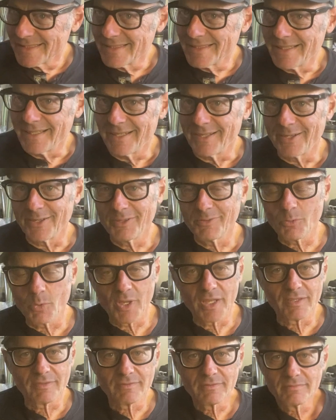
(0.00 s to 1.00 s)
Yeah,
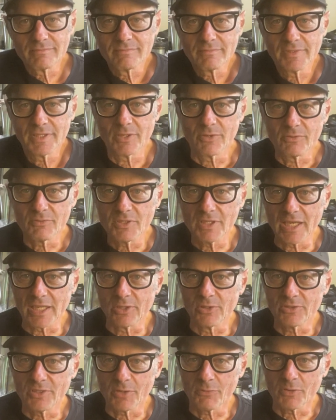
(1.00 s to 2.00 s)
well, you know, you got to
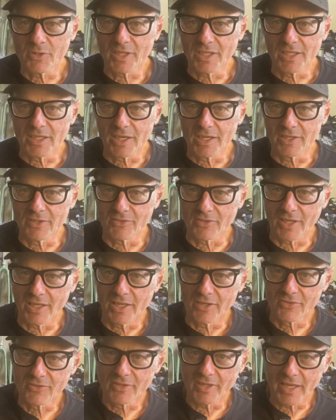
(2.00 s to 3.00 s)
look different than the audience, I
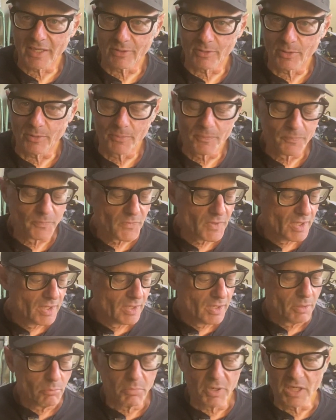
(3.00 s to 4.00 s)
guess. I don't know.
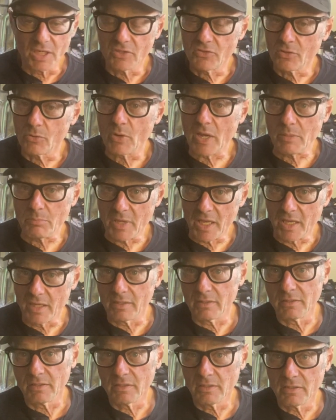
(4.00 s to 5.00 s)
But it's a great
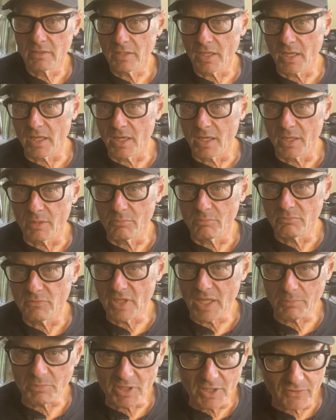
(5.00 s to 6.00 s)
band.
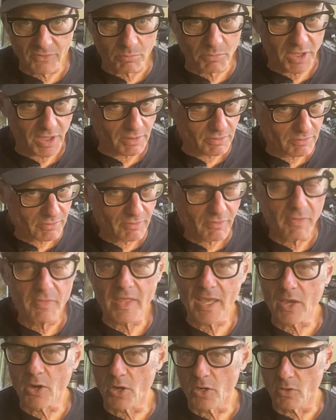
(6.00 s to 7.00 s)
Not because of me.
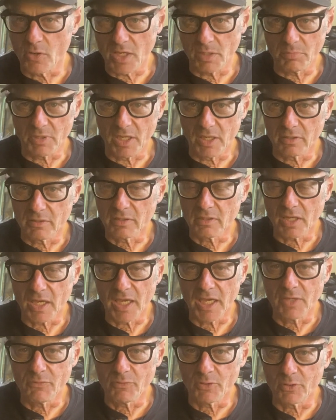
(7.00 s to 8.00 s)
They are a great band.
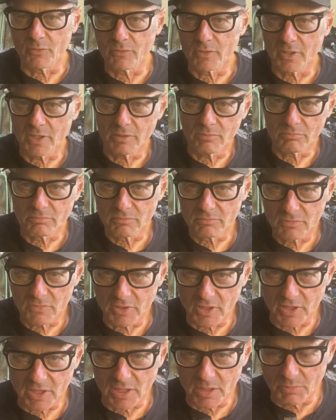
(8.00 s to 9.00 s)
I feel very
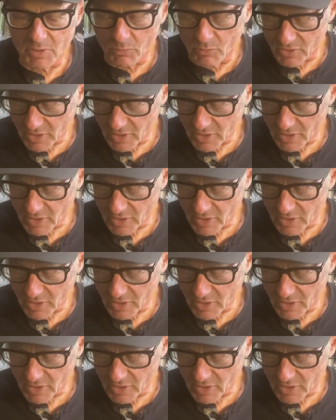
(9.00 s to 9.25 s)
lucky to be with